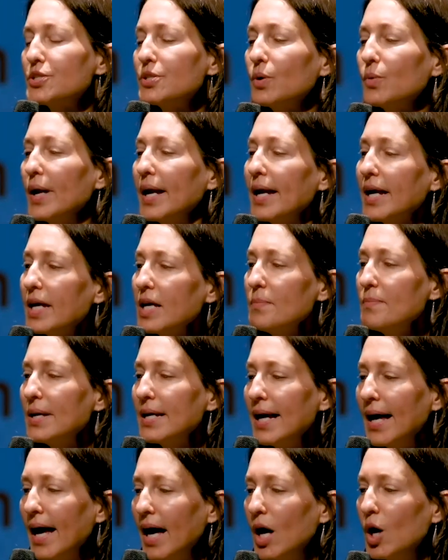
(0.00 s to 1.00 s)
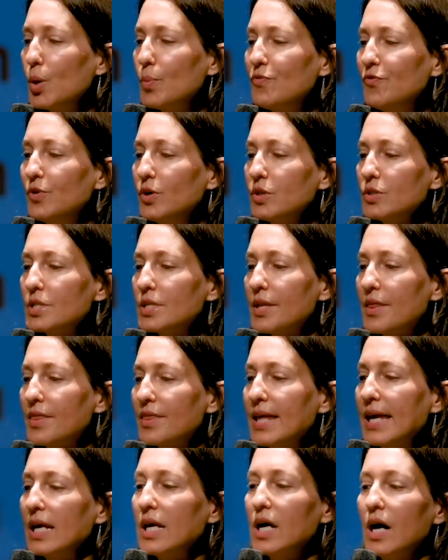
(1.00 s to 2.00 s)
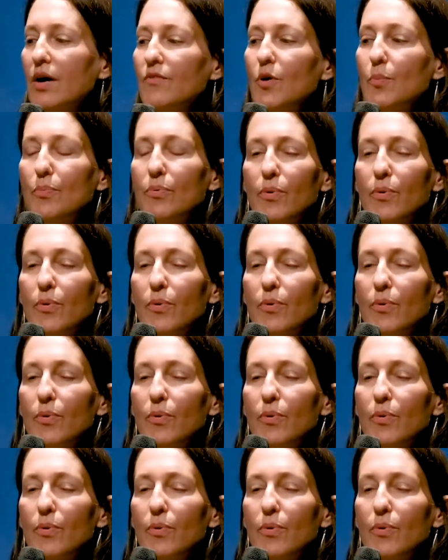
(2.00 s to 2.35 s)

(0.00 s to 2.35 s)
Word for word: So it can be helpful to think of